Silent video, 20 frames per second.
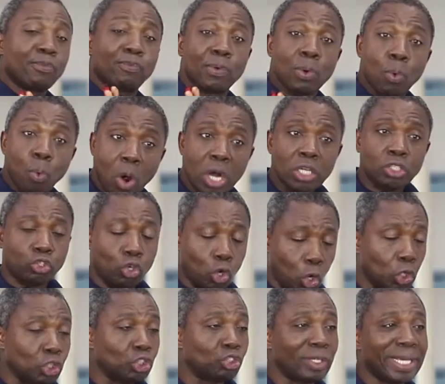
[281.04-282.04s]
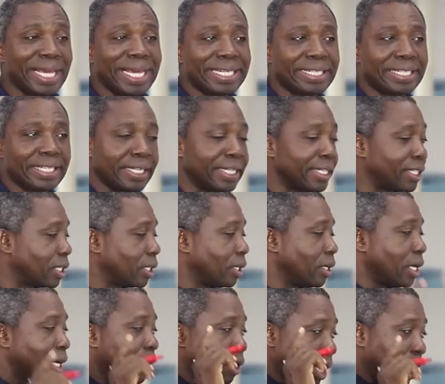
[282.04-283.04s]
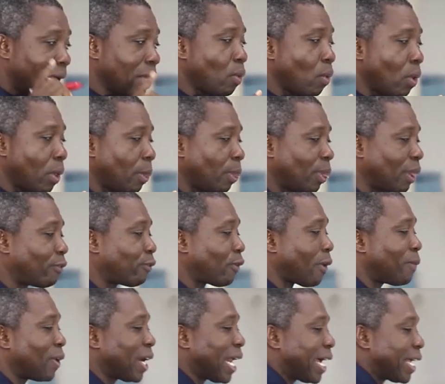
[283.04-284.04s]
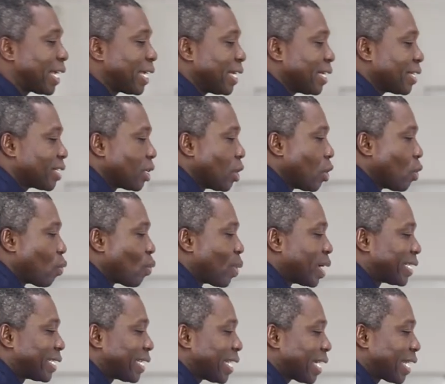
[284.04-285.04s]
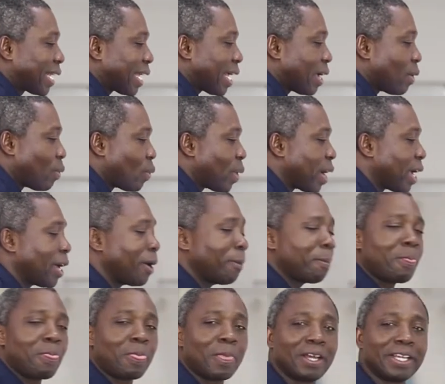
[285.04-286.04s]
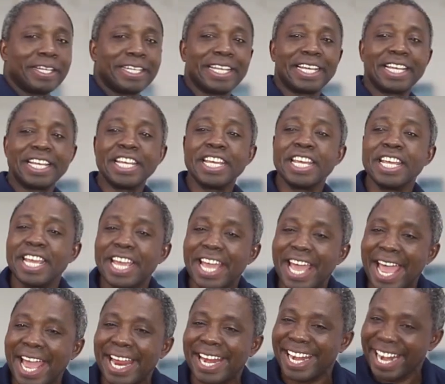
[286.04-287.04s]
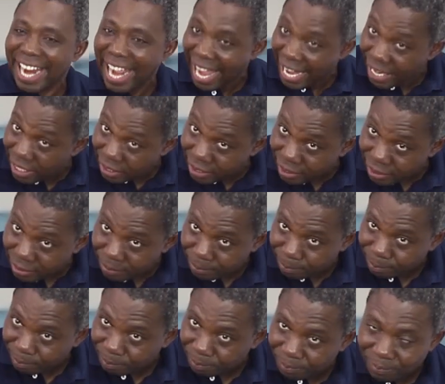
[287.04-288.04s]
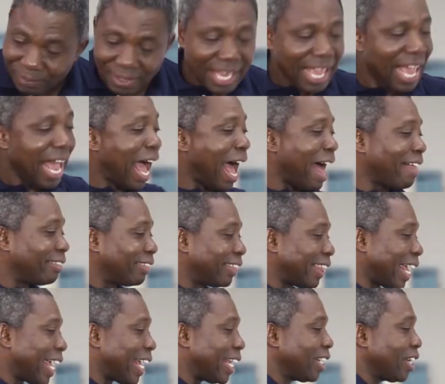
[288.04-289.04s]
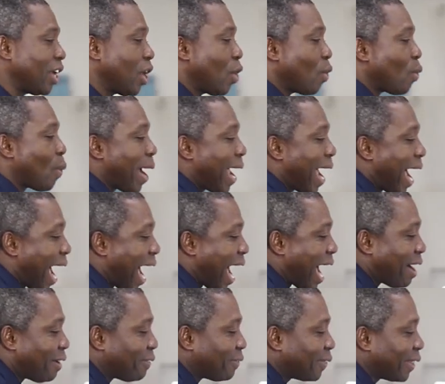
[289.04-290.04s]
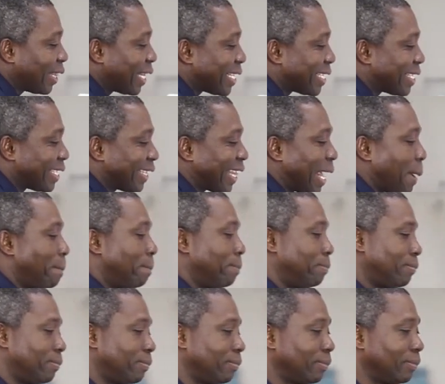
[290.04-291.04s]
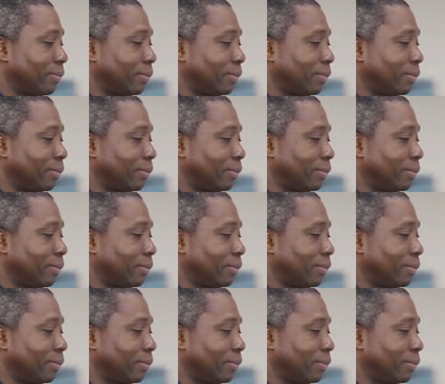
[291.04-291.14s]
if we want to conjugate it, the formula is we take away the en ending, and then we have the stem.